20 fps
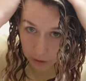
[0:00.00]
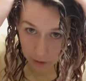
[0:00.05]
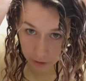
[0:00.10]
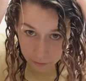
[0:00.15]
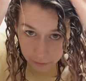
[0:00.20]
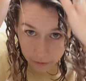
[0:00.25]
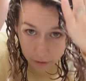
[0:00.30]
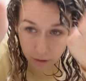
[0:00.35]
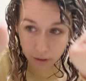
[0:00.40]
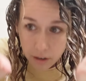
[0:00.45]

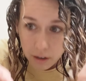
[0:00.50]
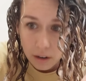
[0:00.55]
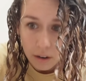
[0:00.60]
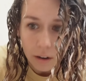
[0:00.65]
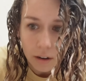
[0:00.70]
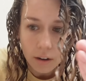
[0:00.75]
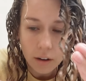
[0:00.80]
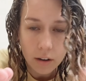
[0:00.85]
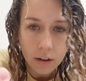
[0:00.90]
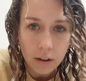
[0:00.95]
And then
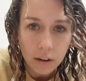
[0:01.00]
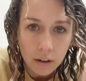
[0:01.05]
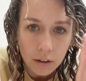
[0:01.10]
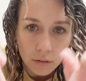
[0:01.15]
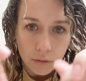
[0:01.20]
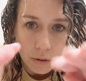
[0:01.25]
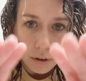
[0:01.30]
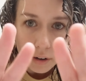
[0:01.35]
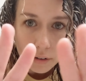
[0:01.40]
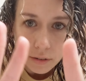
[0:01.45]

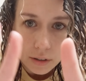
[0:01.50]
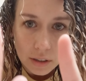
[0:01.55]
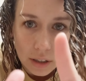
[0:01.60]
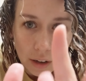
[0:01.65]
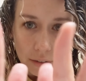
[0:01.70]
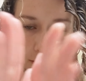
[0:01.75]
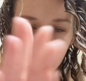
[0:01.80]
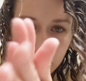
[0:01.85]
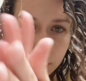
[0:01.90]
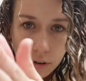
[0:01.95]
whatever's
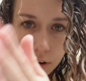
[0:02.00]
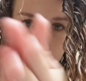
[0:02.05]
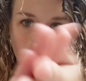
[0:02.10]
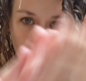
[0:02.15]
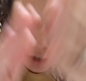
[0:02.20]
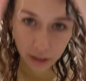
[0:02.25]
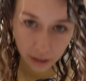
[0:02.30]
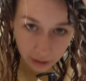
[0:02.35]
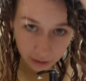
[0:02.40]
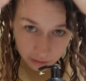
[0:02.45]
left over on
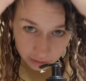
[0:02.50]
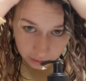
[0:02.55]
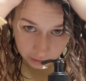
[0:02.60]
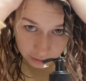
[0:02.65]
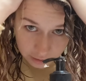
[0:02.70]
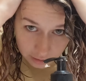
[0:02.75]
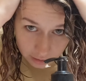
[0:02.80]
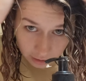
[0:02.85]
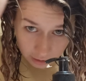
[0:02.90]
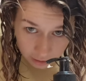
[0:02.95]
my hands, I
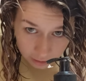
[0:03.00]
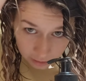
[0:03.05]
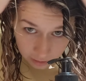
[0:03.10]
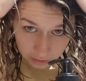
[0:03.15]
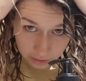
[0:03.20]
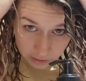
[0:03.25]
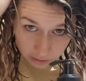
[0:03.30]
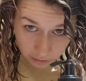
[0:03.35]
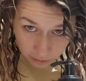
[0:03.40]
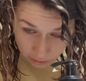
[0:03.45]
just kind of
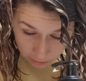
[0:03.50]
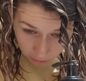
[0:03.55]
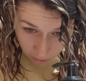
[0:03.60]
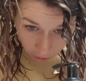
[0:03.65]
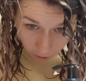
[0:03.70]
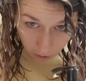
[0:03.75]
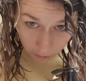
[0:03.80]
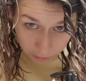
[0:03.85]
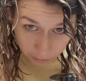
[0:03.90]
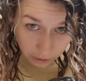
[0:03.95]
glaze over the
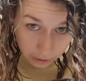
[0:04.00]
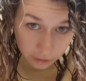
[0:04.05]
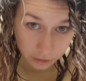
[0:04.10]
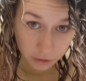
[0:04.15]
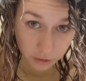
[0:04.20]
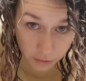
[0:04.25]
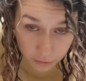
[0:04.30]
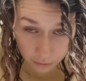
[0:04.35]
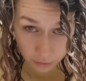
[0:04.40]
top, extra